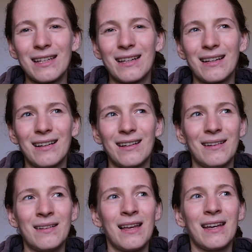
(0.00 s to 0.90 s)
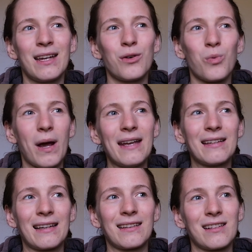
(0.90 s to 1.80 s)
in a way
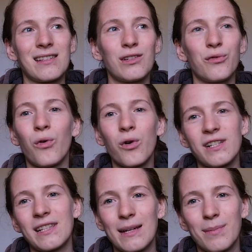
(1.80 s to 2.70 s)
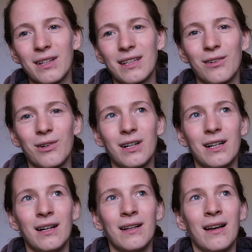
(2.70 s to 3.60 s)
that doesn't force anybody or